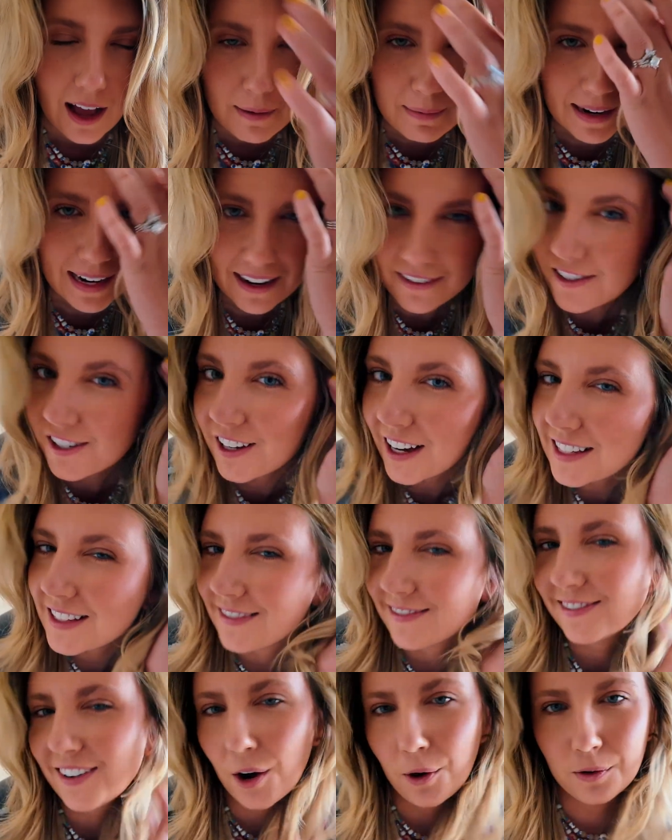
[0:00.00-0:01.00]
I might have you guys
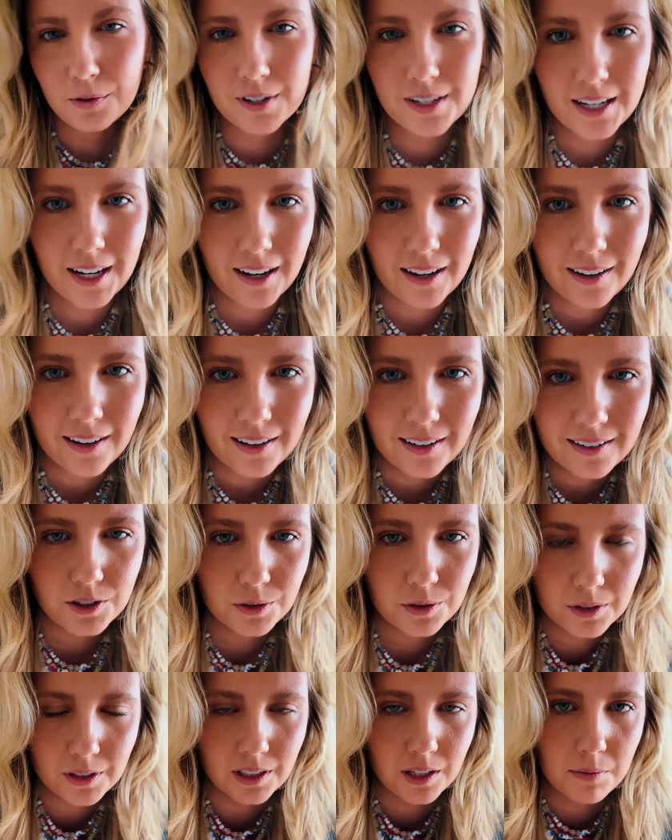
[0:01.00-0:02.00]
vote. I'll
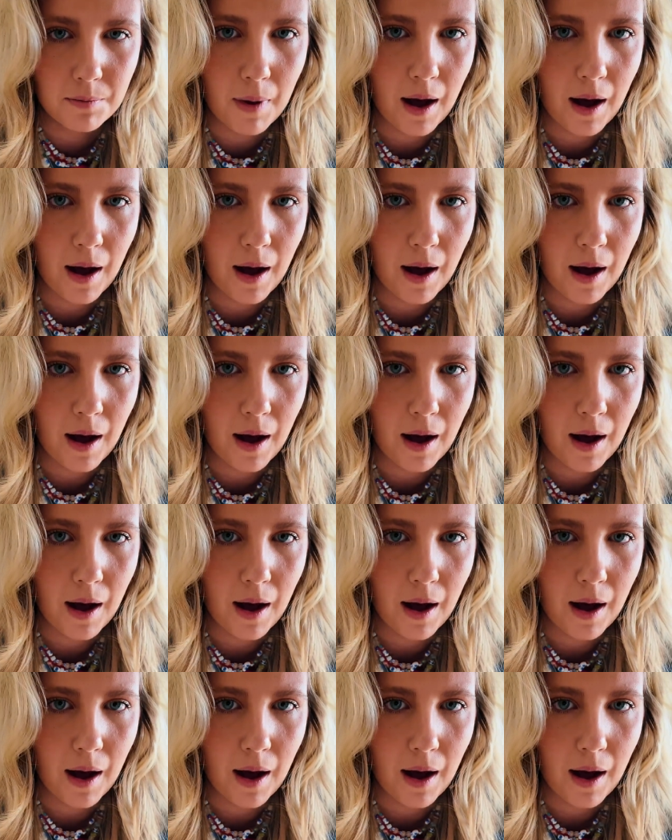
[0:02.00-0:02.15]
do a little